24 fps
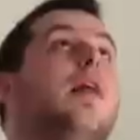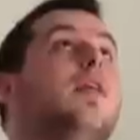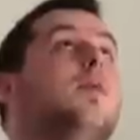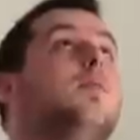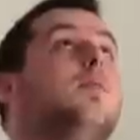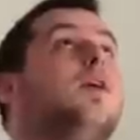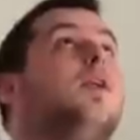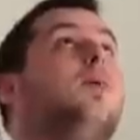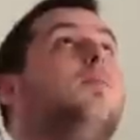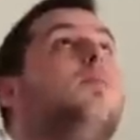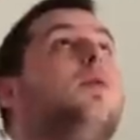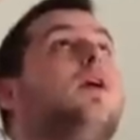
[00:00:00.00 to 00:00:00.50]
then we're
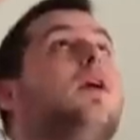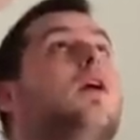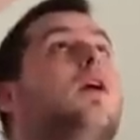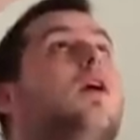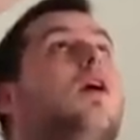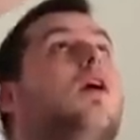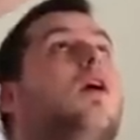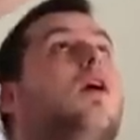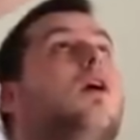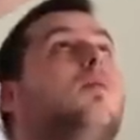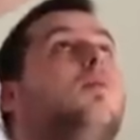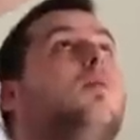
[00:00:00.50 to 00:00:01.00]
going to bring our
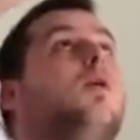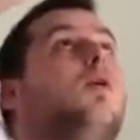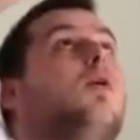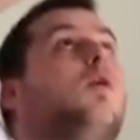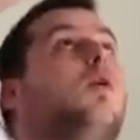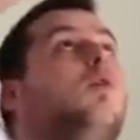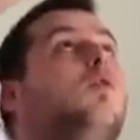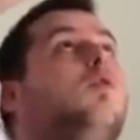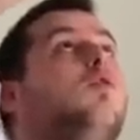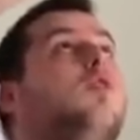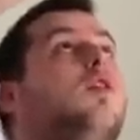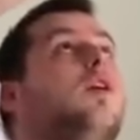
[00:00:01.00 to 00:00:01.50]
arm
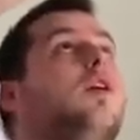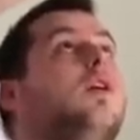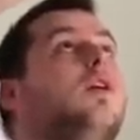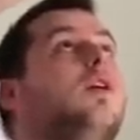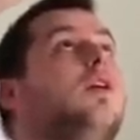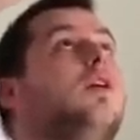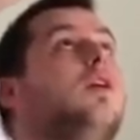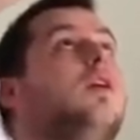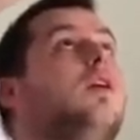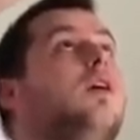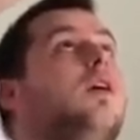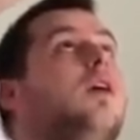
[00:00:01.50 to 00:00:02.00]
over.
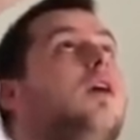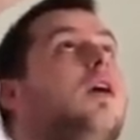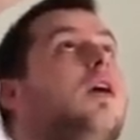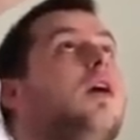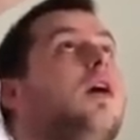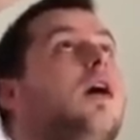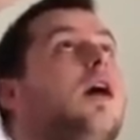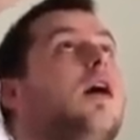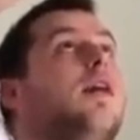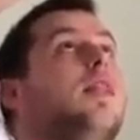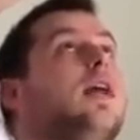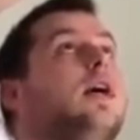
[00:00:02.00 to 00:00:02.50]

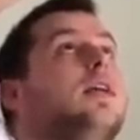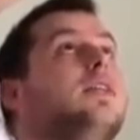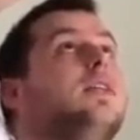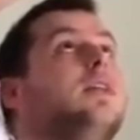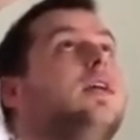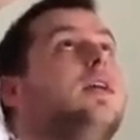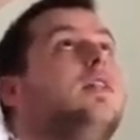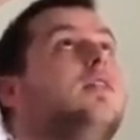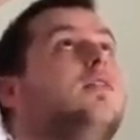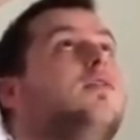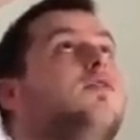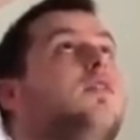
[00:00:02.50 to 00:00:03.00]
And that's going
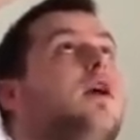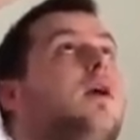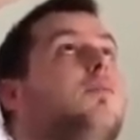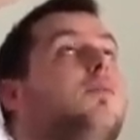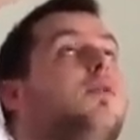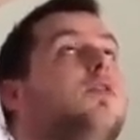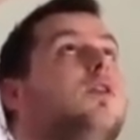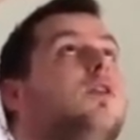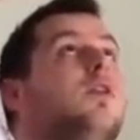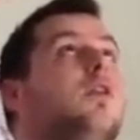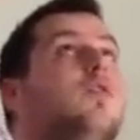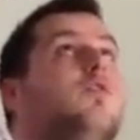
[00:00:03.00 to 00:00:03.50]
to get the
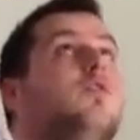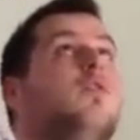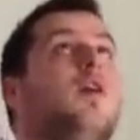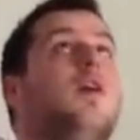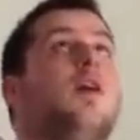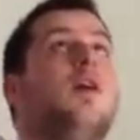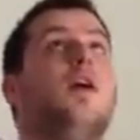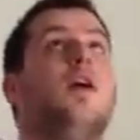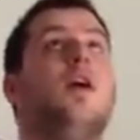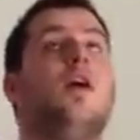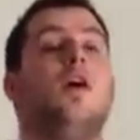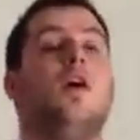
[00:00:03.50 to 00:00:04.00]
femoral nerve.
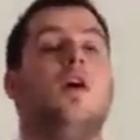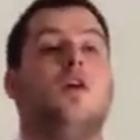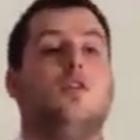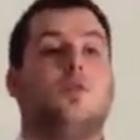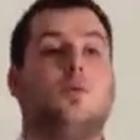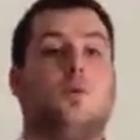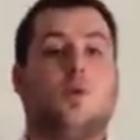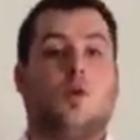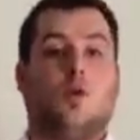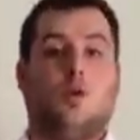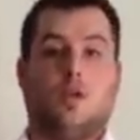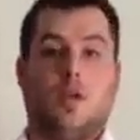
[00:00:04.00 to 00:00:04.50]
So
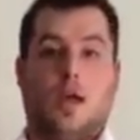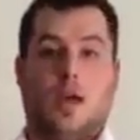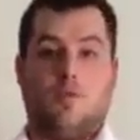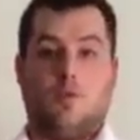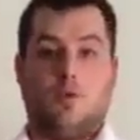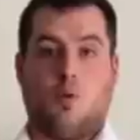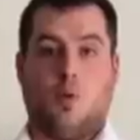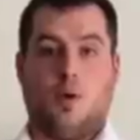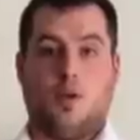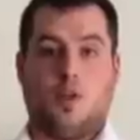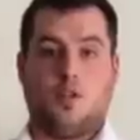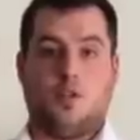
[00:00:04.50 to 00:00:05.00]
we're going to hold that for
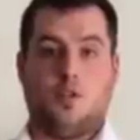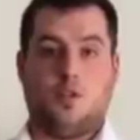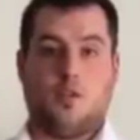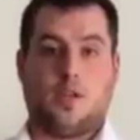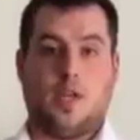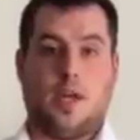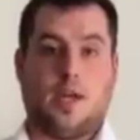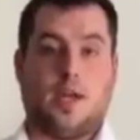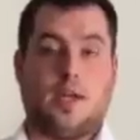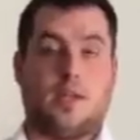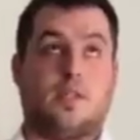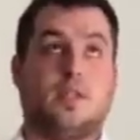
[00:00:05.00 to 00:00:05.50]
1 or 2
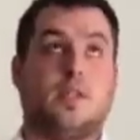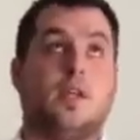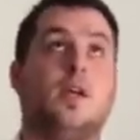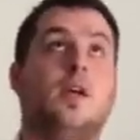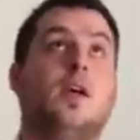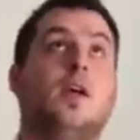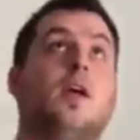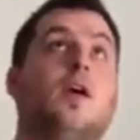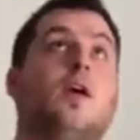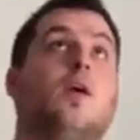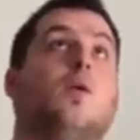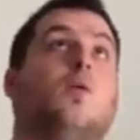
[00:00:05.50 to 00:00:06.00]
seconds.
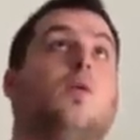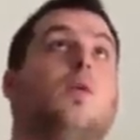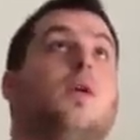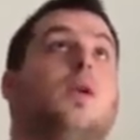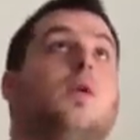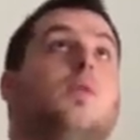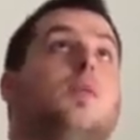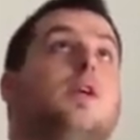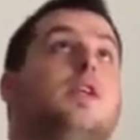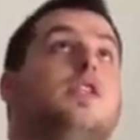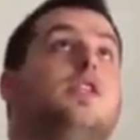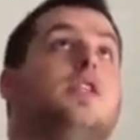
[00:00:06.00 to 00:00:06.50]
We're going
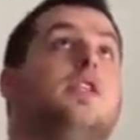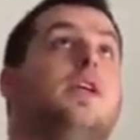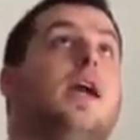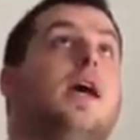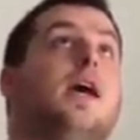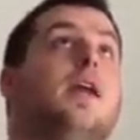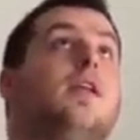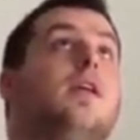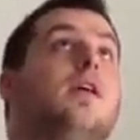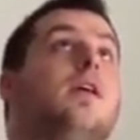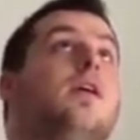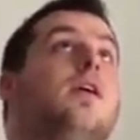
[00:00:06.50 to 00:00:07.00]
to reach
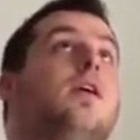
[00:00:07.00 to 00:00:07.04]
again,